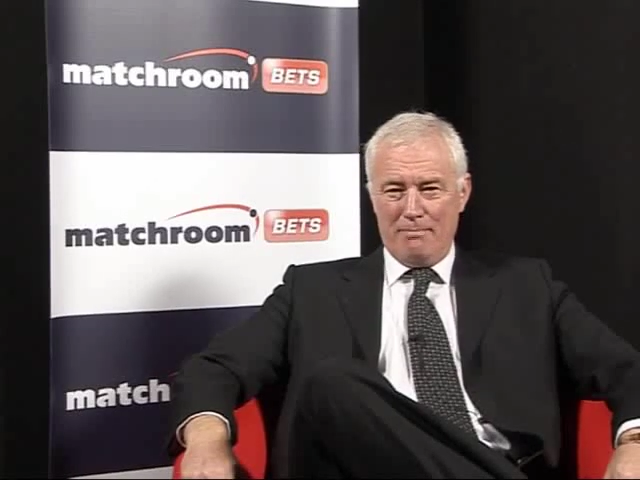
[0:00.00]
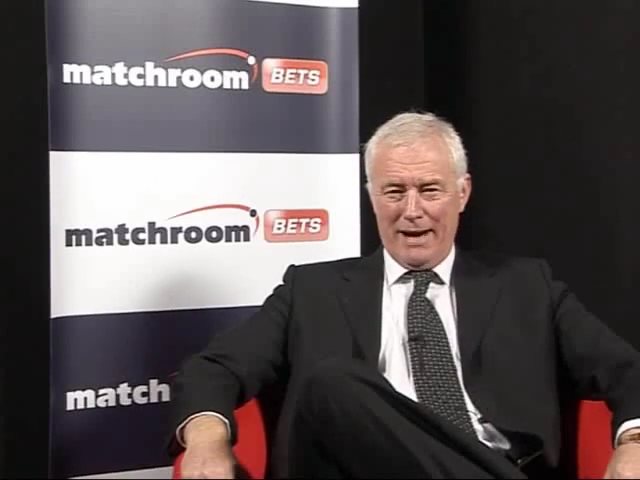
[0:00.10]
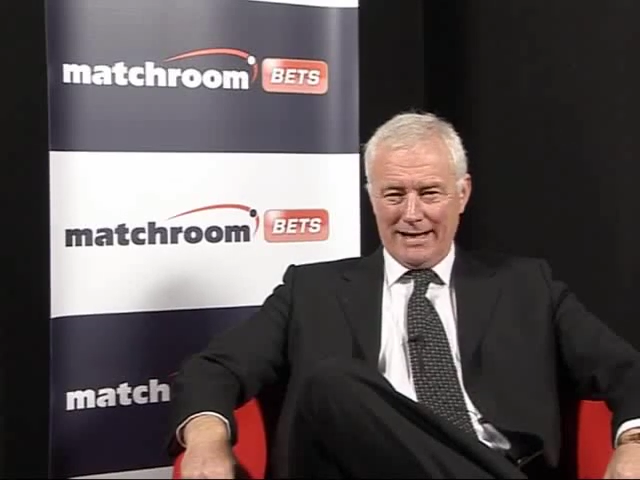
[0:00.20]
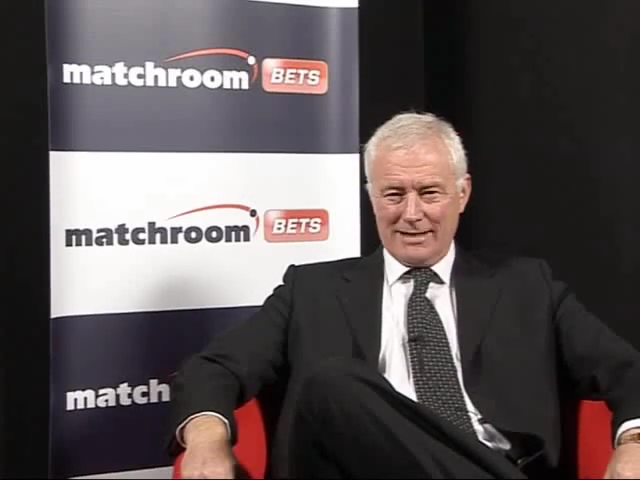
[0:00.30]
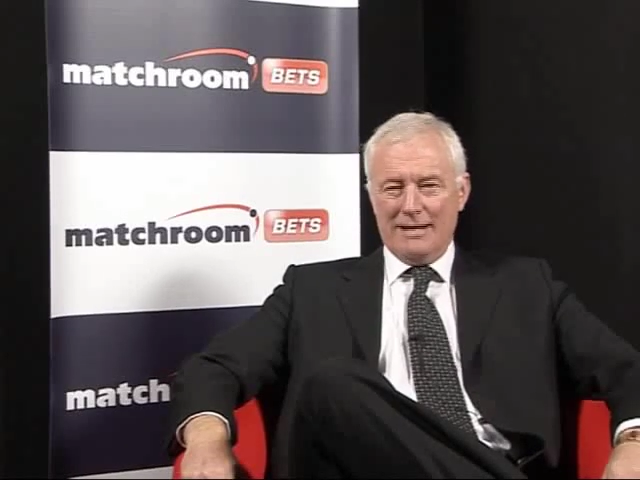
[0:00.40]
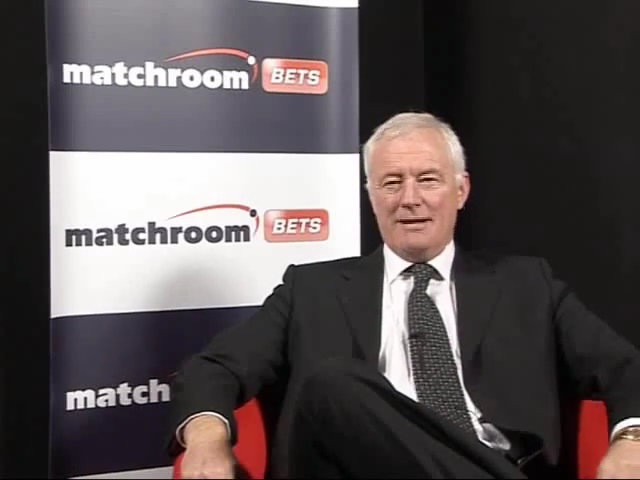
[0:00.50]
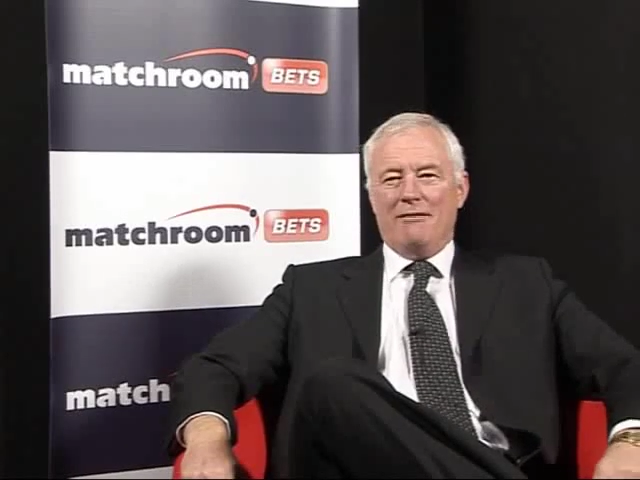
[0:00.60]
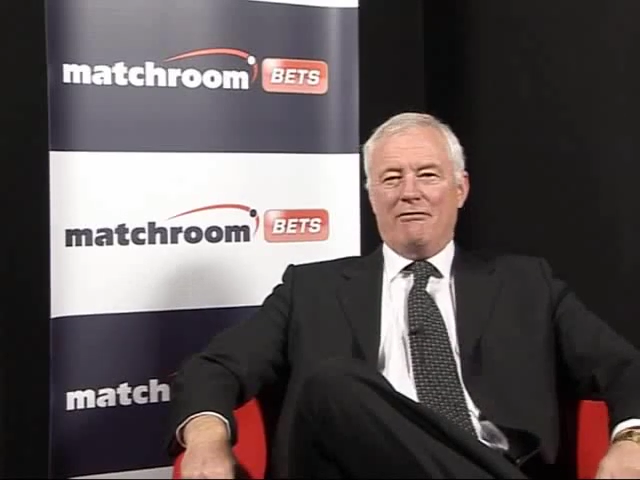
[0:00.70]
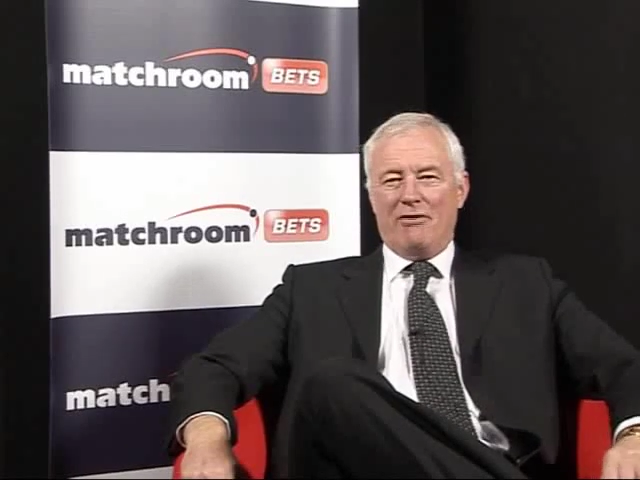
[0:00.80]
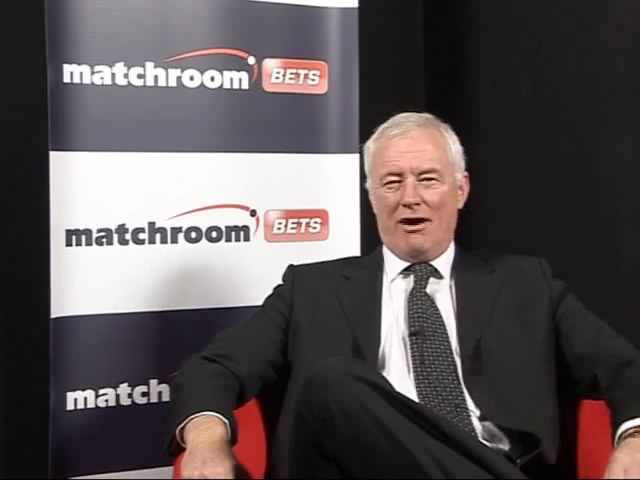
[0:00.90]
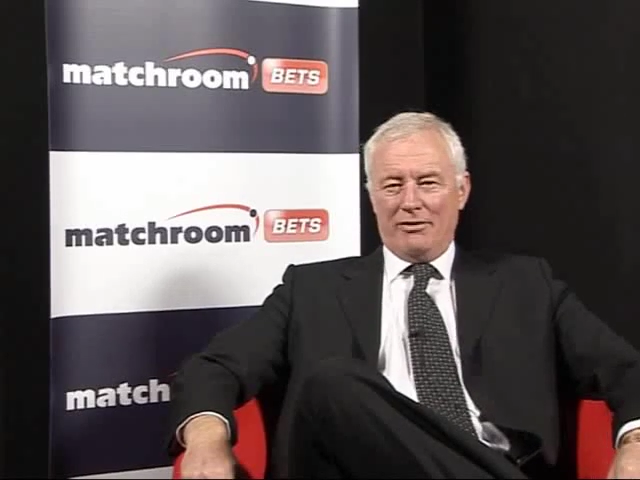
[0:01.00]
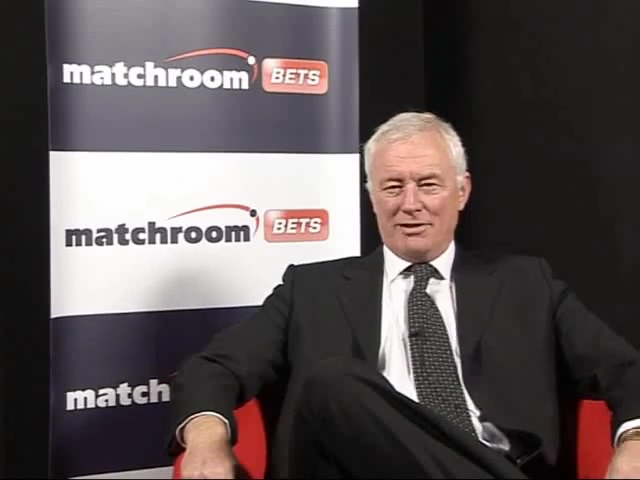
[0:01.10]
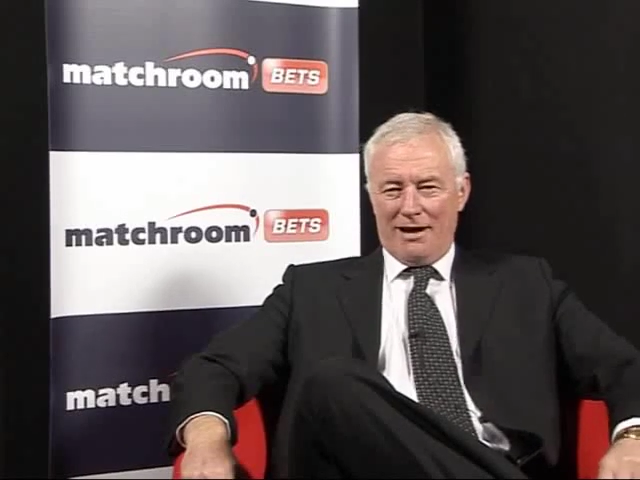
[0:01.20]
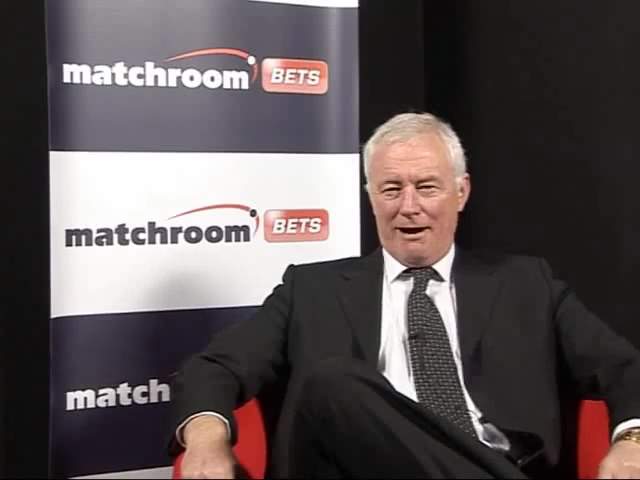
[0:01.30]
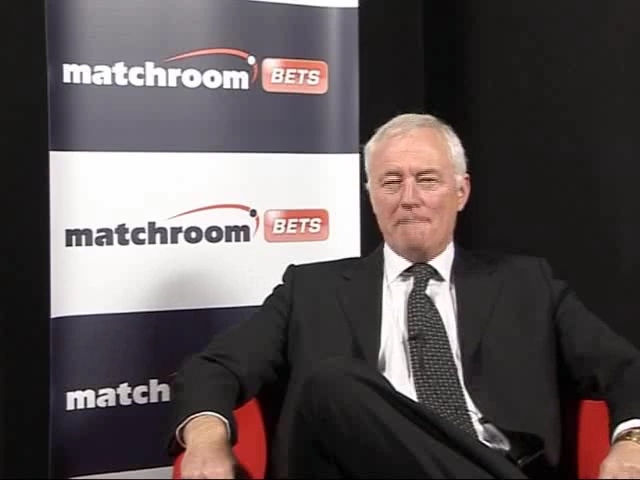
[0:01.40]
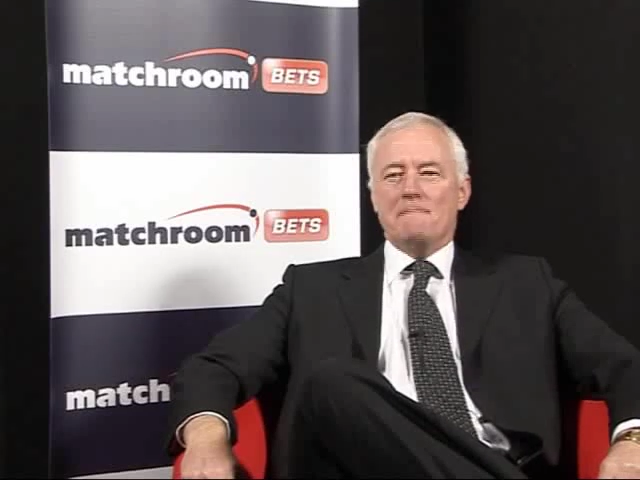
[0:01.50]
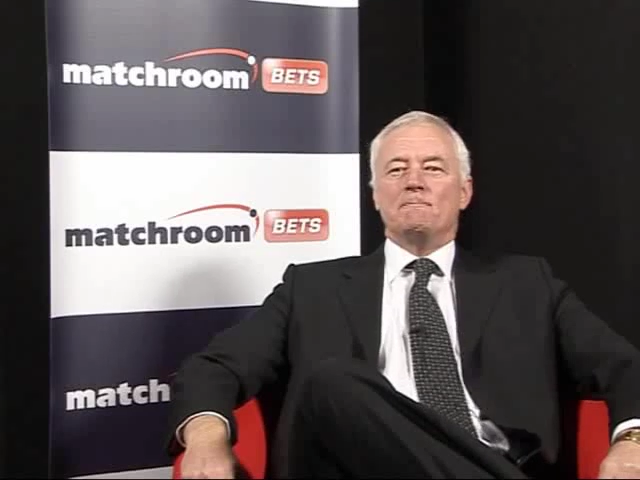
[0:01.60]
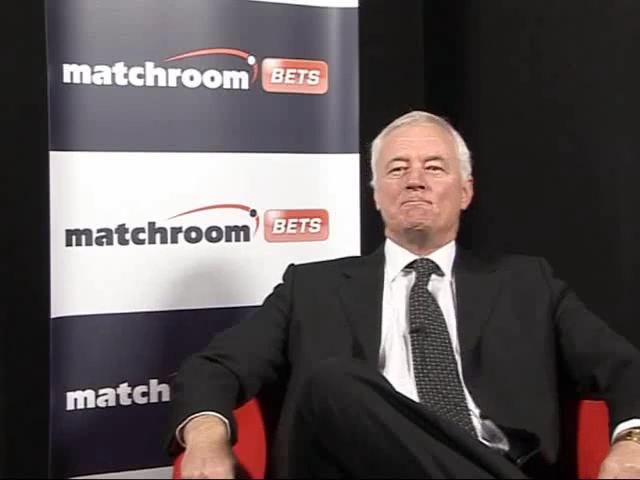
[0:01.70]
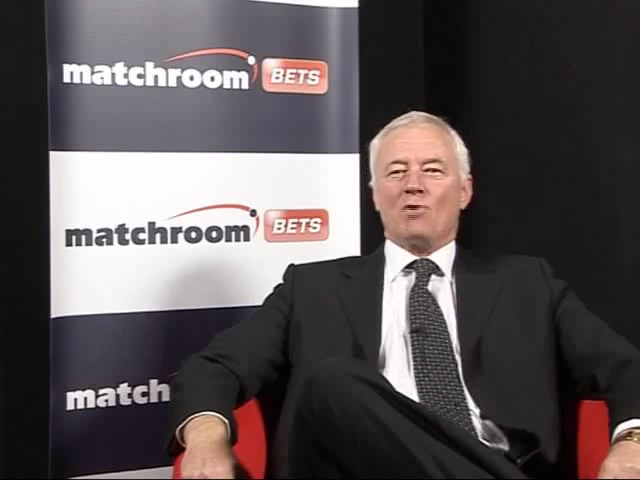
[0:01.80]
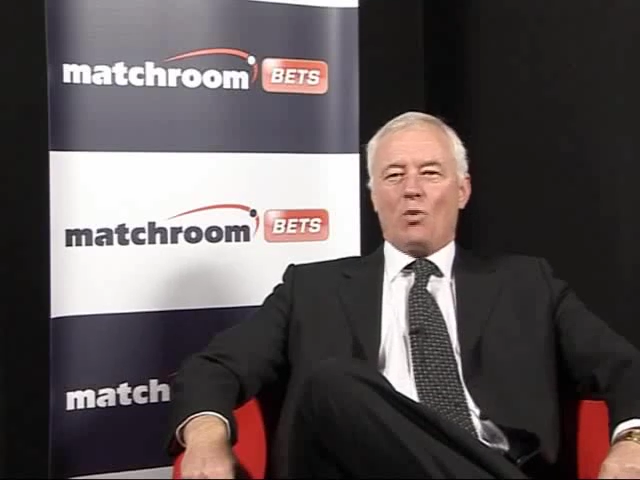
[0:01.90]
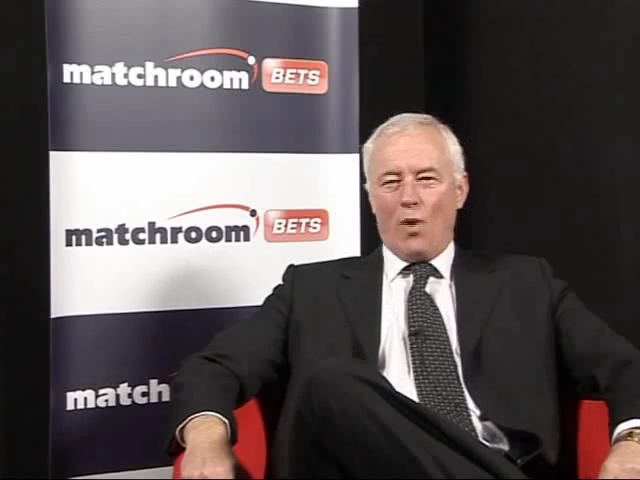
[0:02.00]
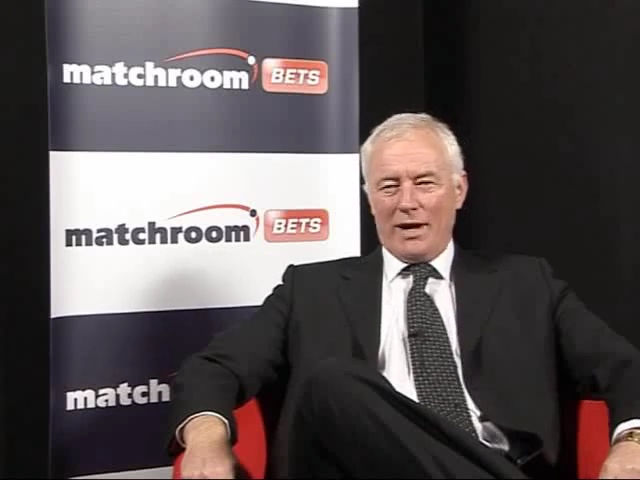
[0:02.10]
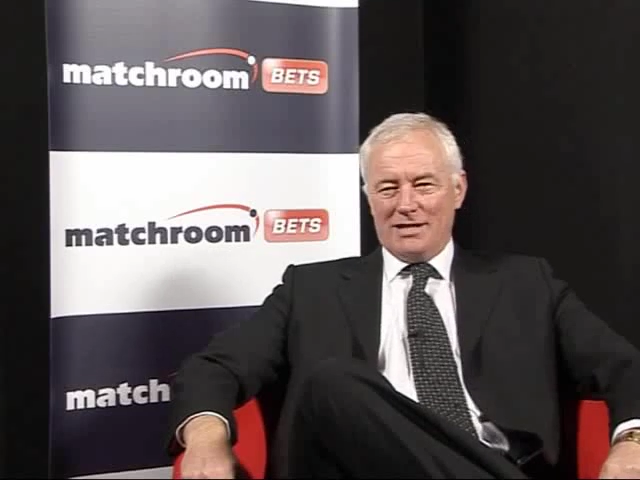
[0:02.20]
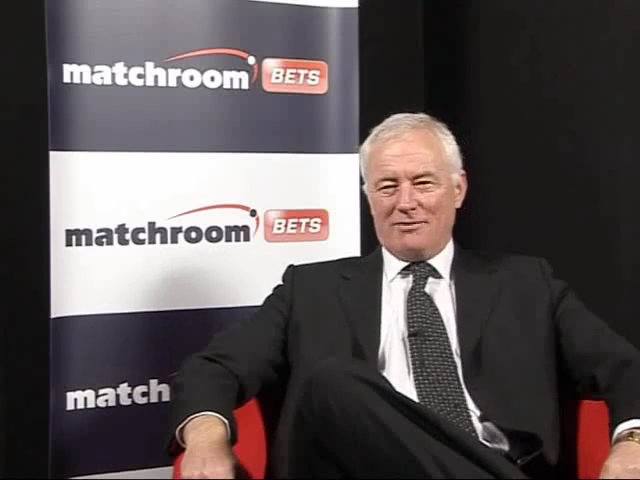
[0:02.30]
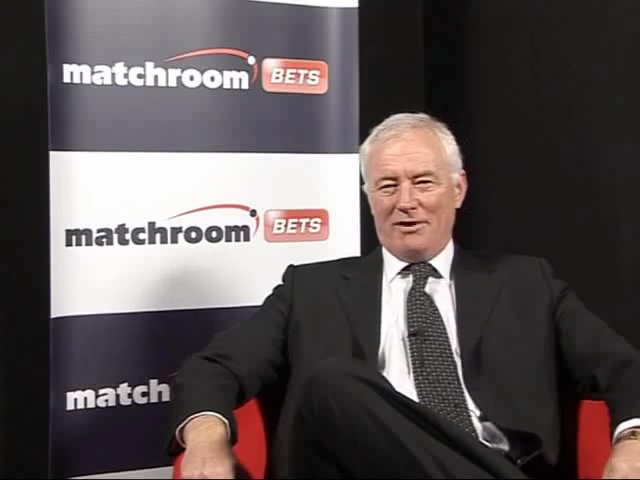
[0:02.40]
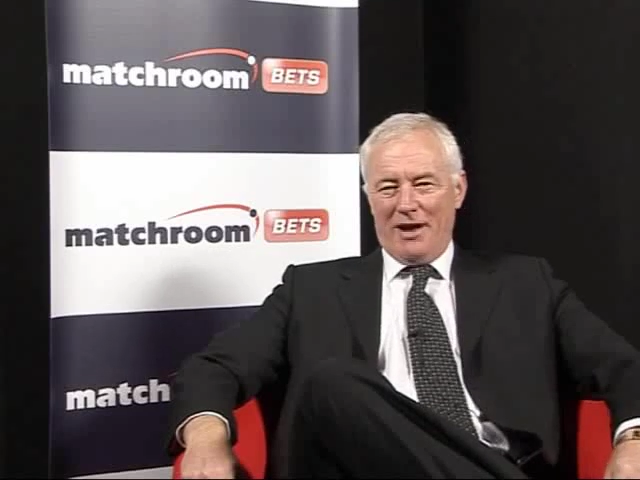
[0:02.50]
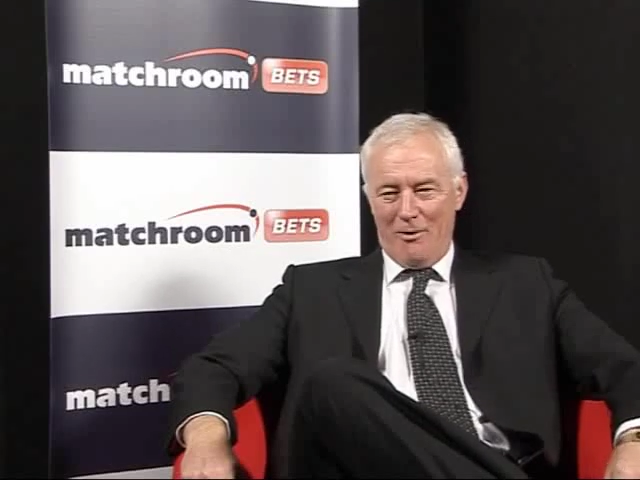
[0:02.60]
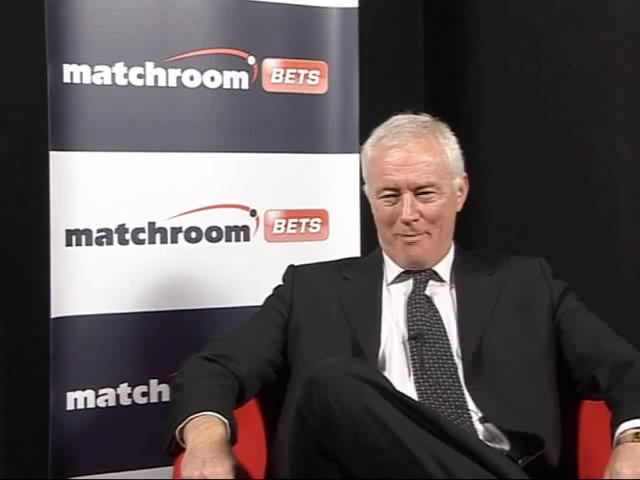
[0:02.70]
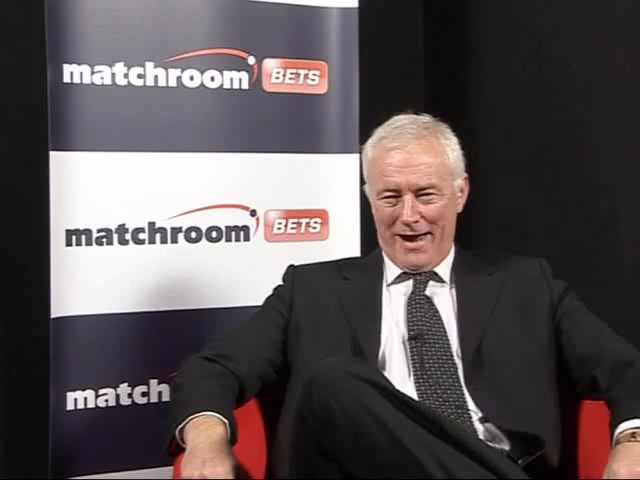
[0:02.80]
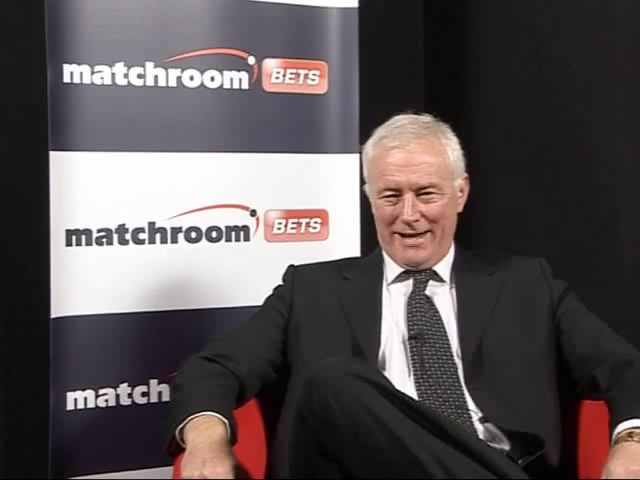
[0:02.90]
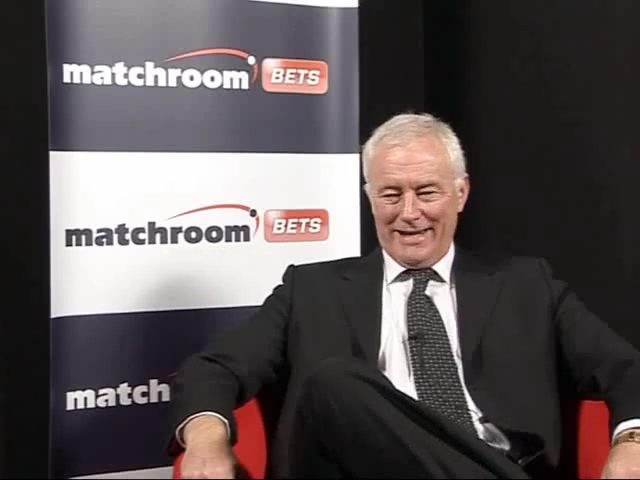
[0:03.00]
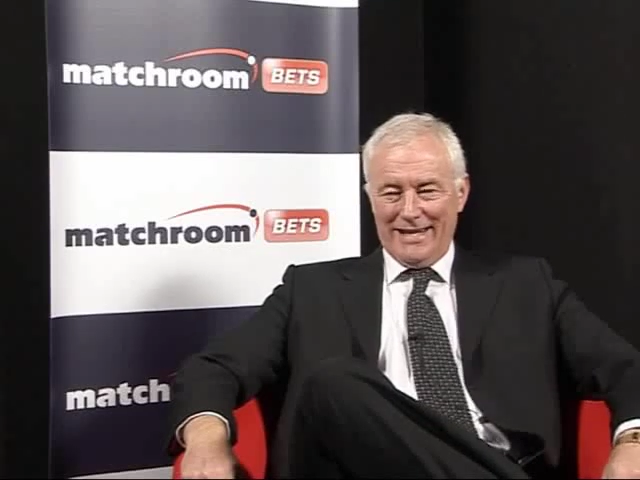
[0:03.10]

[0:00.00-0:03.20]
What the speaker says: but Father Time waits for no man.